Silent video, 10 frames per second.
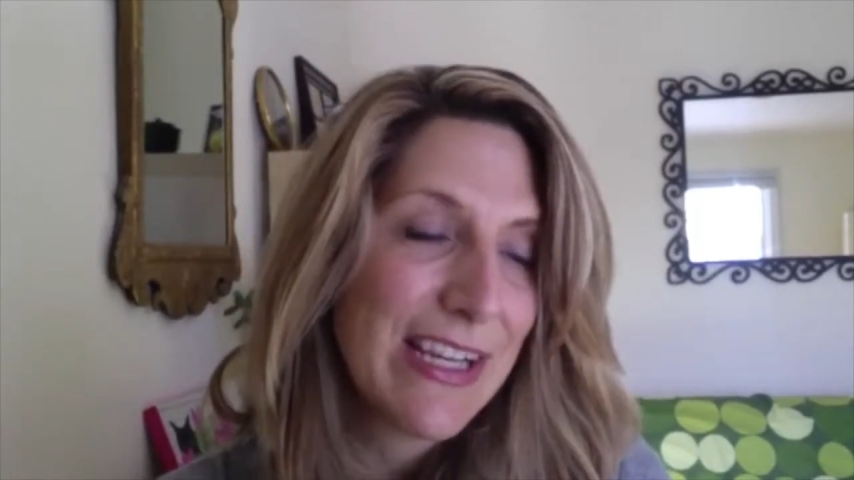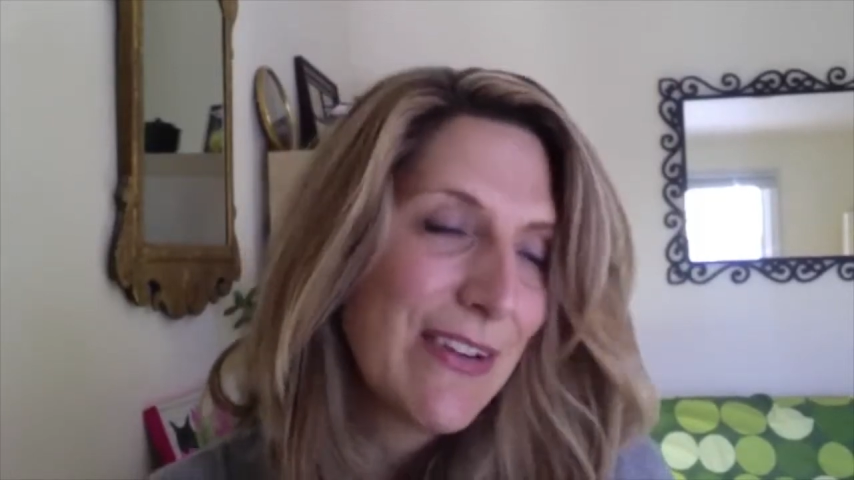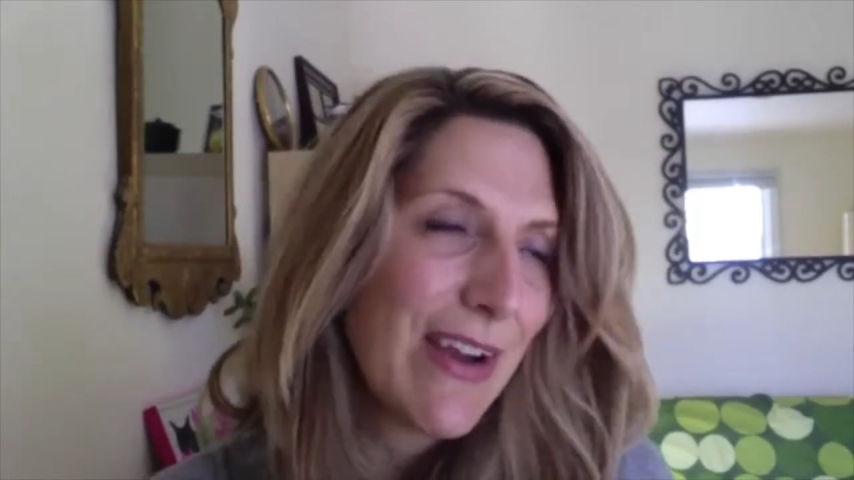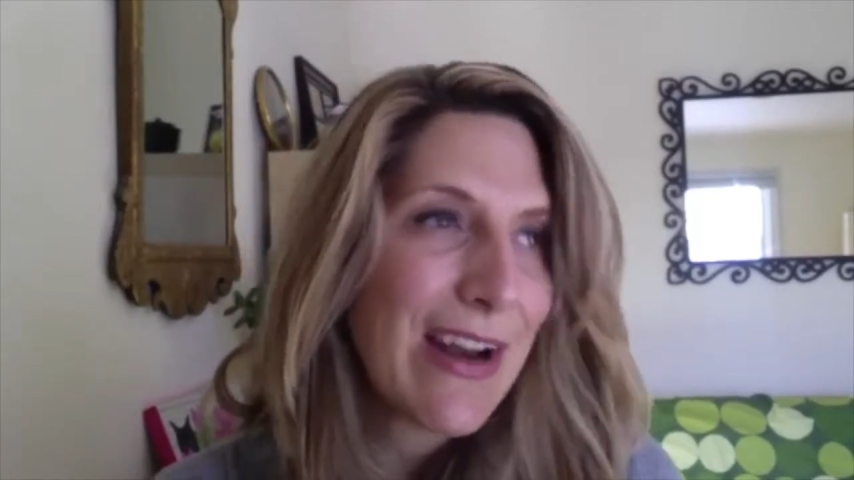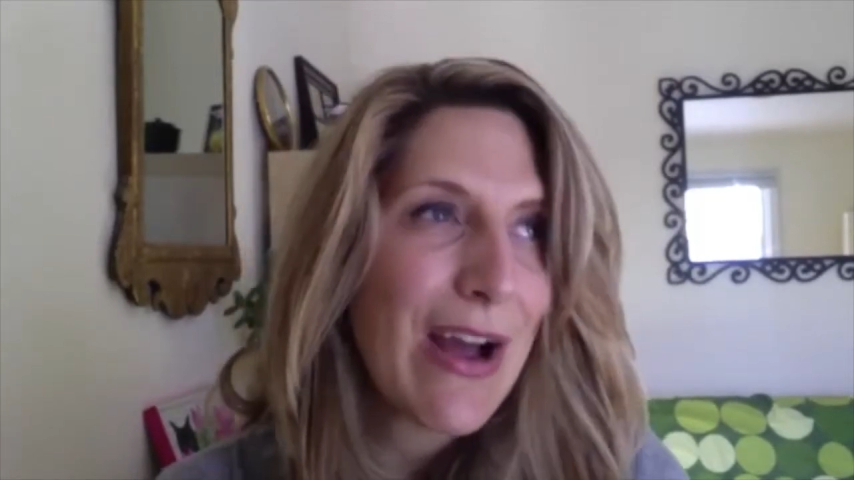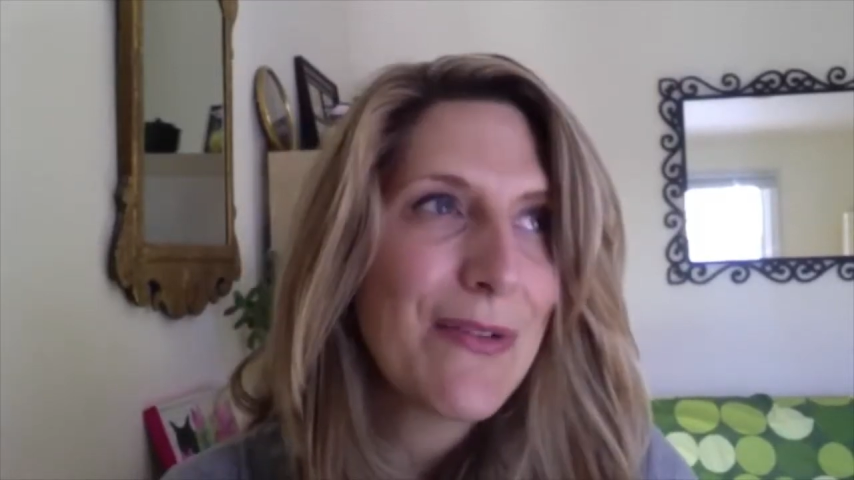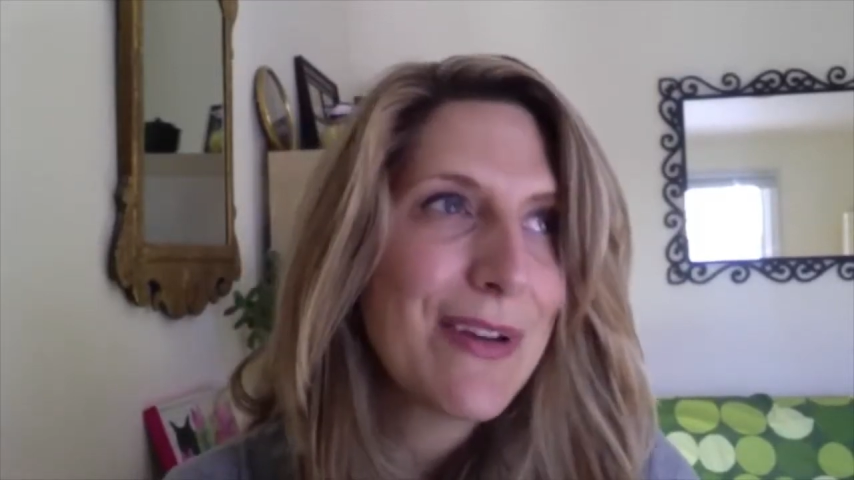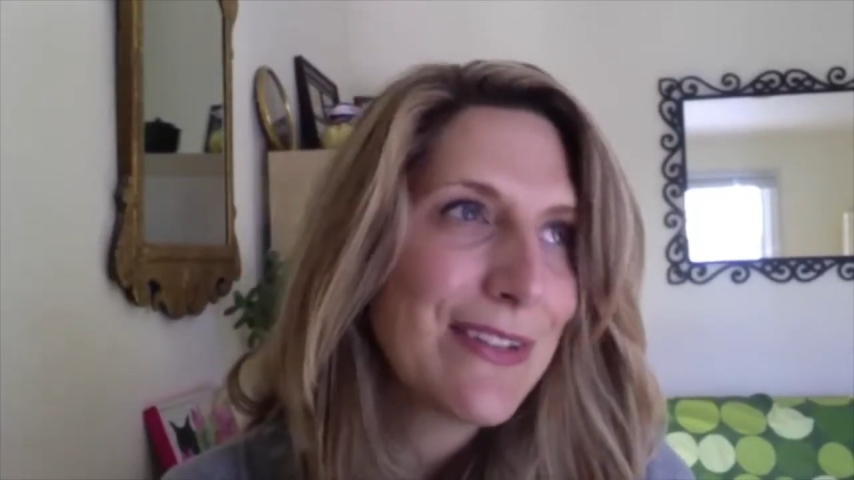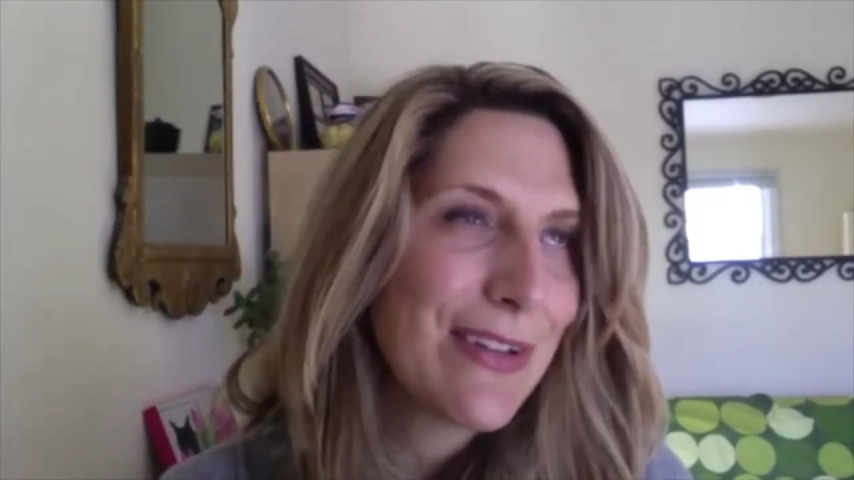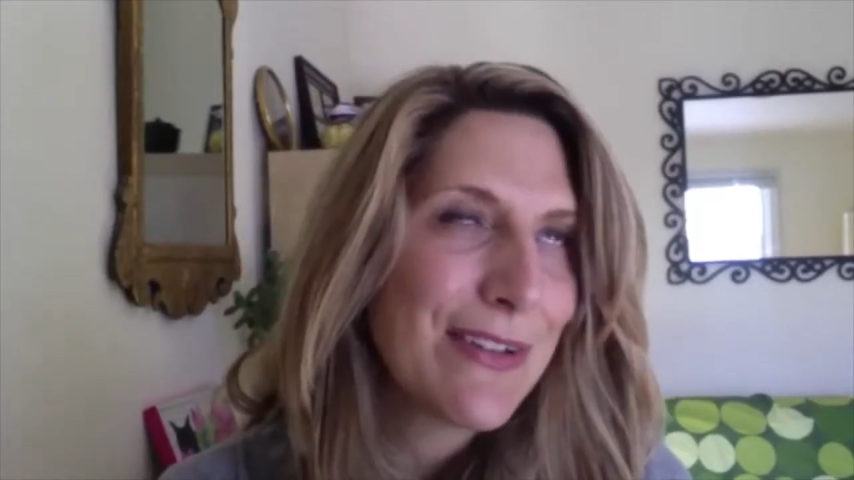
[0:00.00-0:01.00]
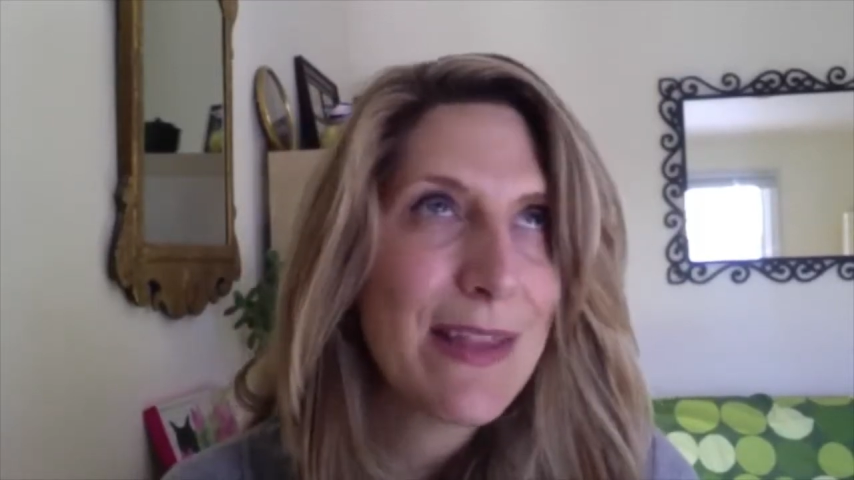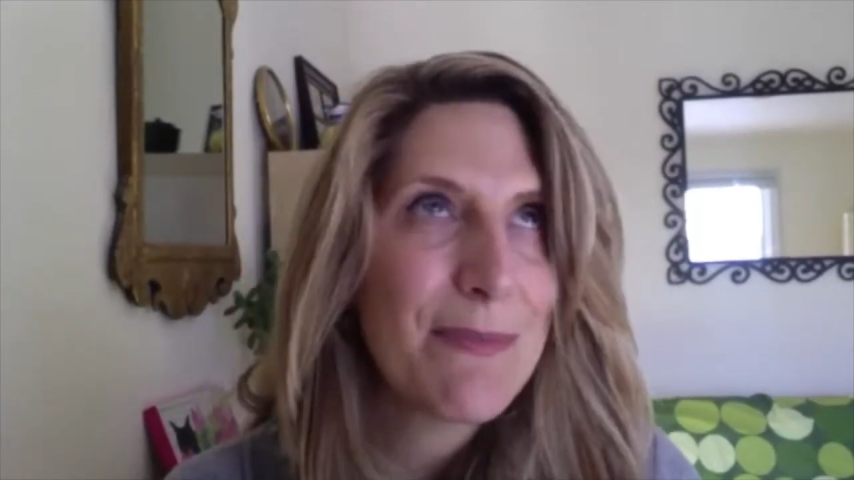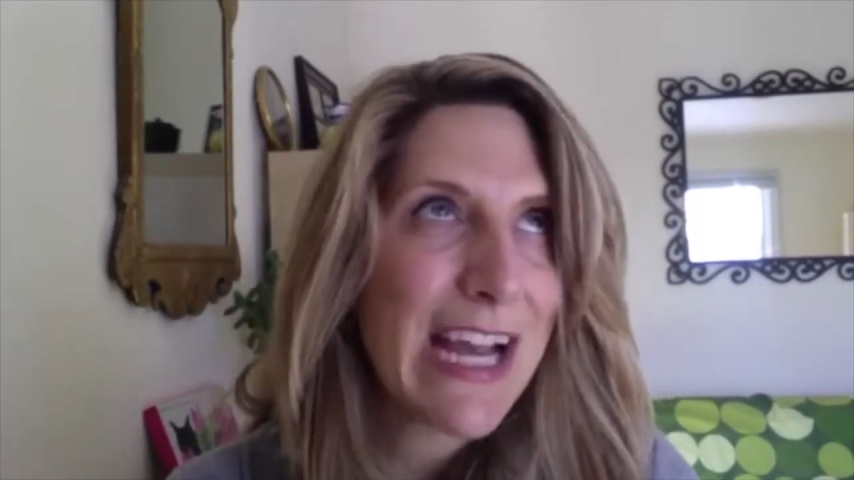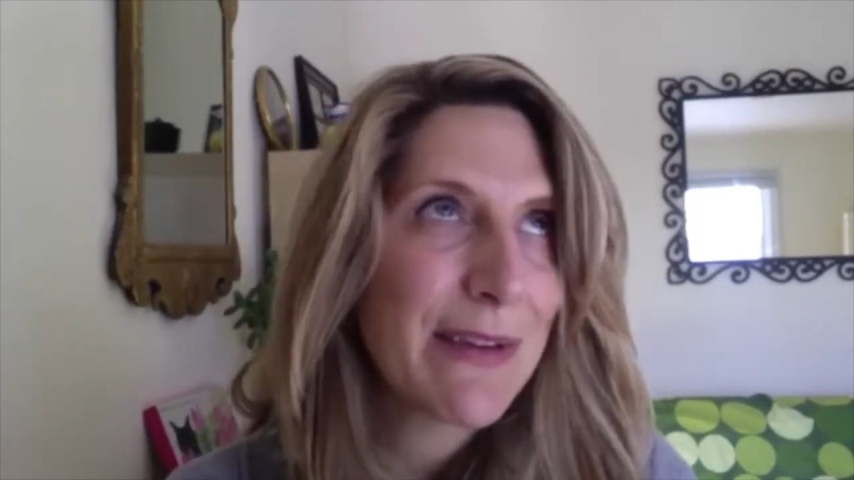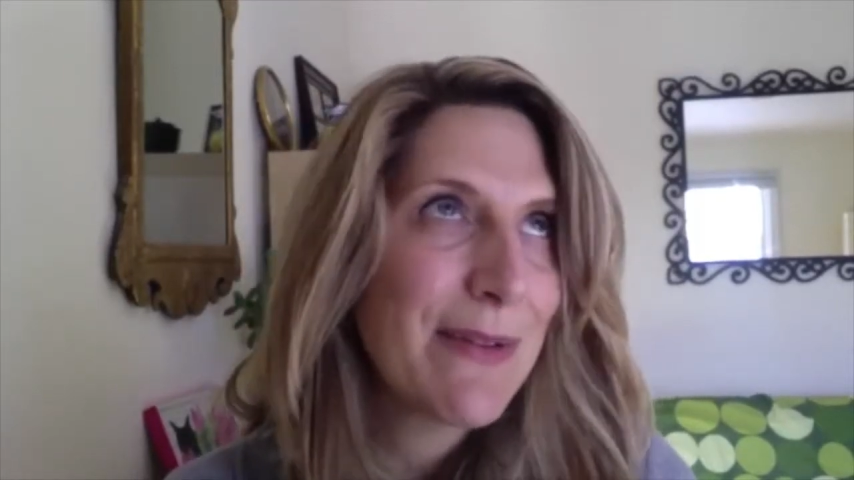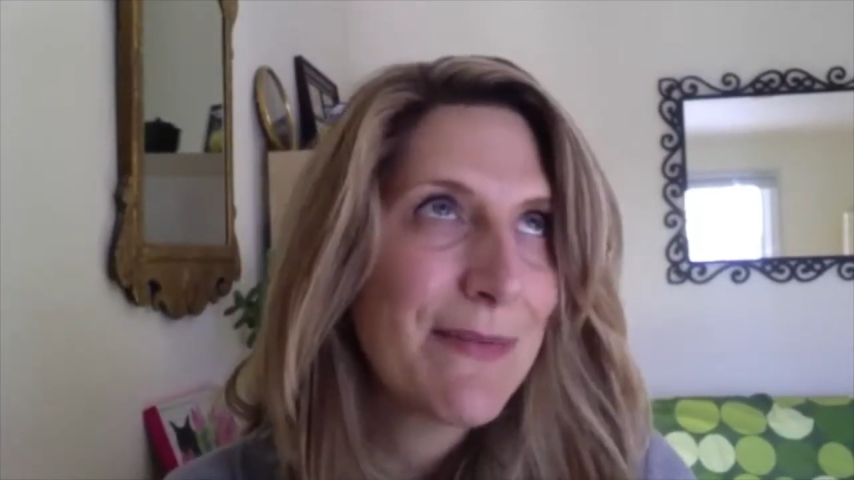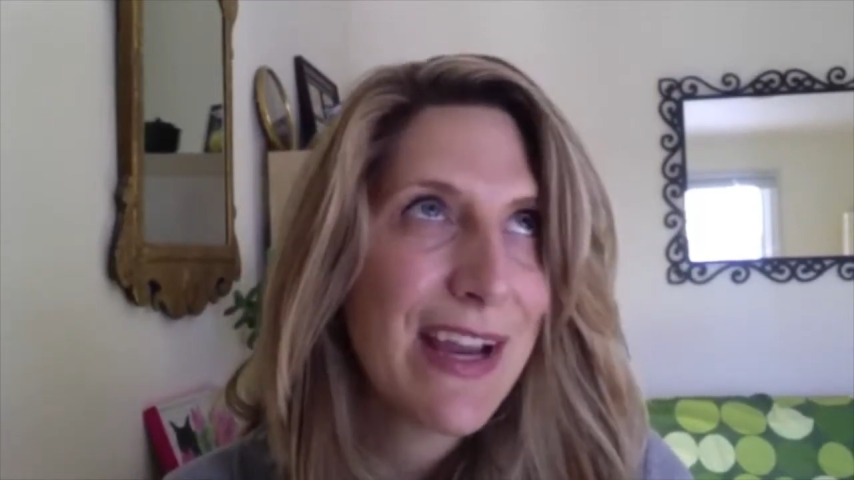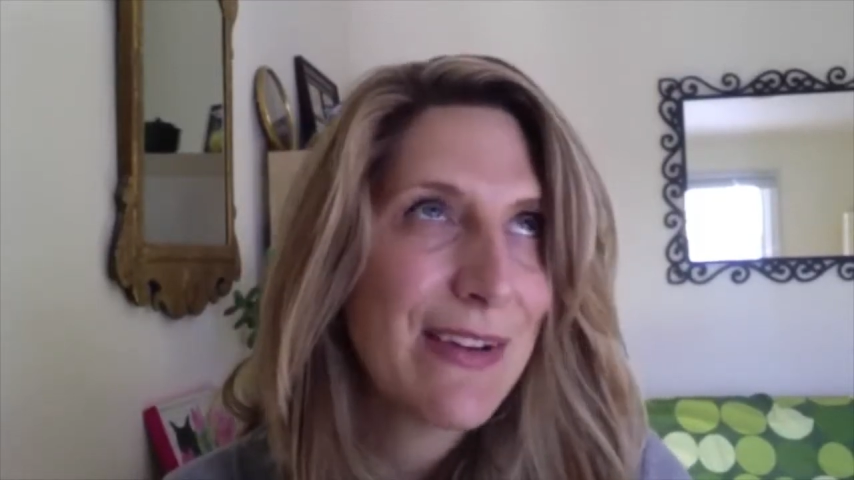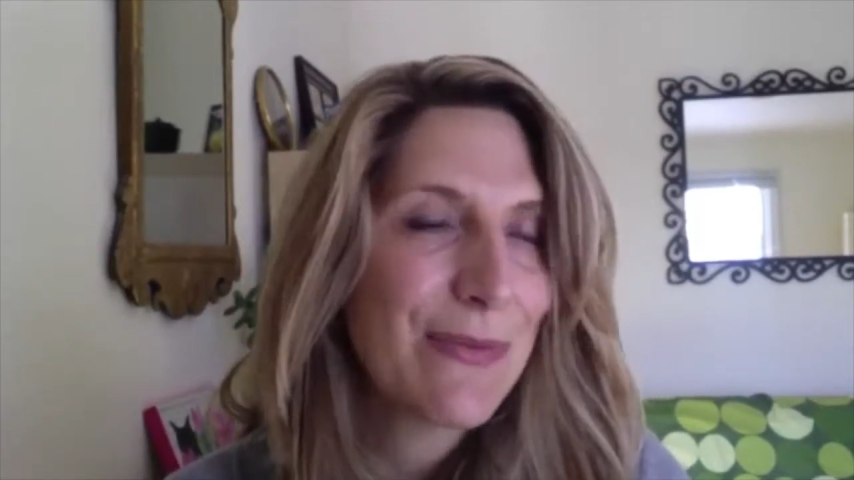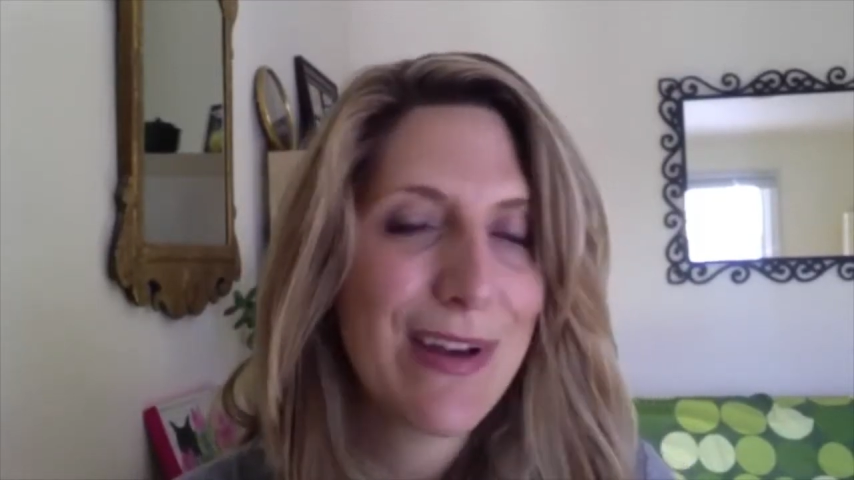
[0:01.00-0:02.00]
I always sort of in the back of my
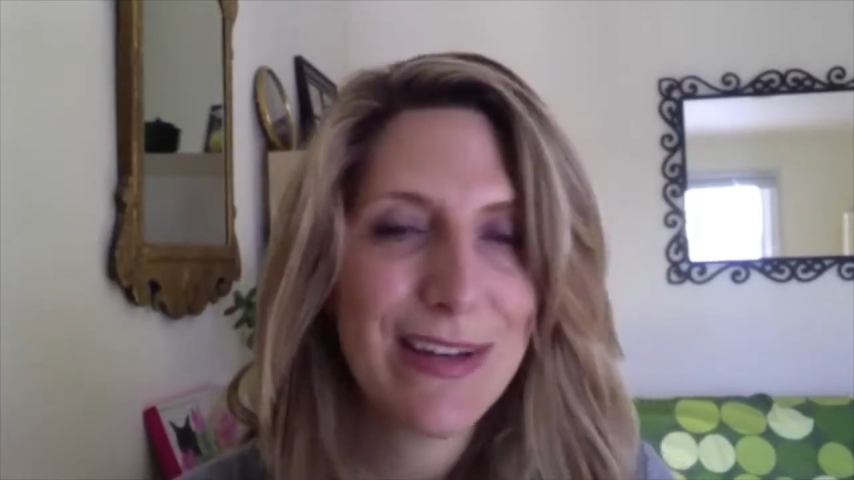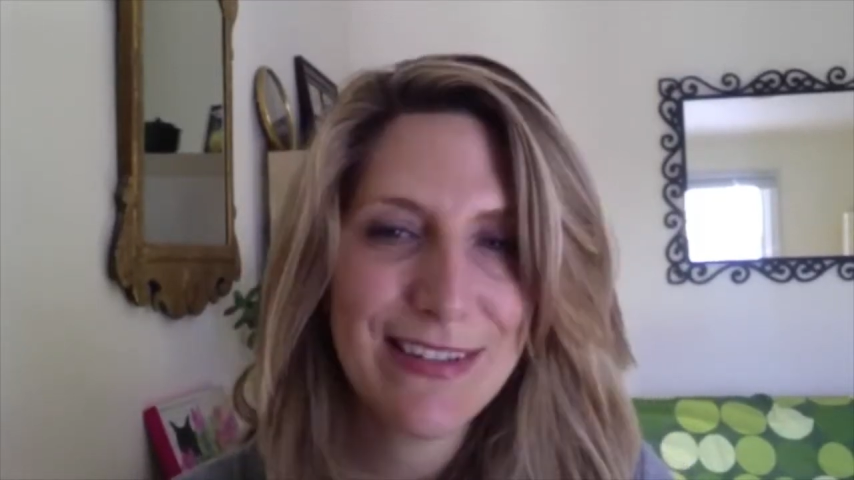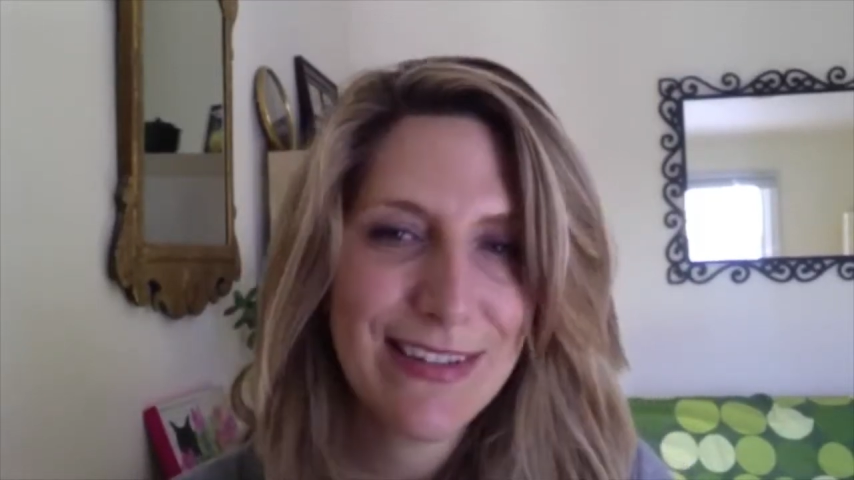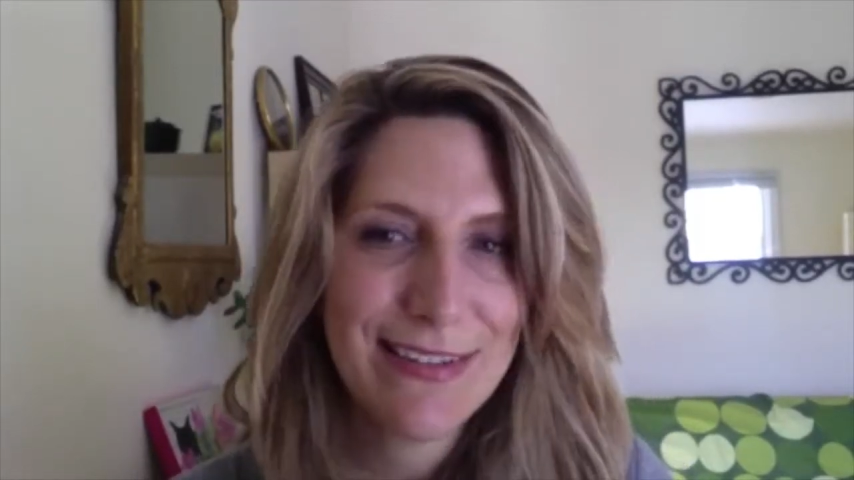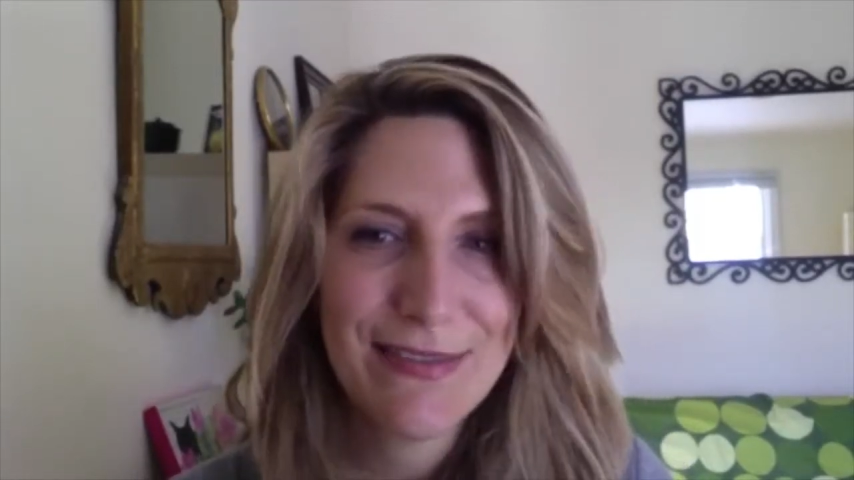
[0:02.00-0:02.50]
mind wanted to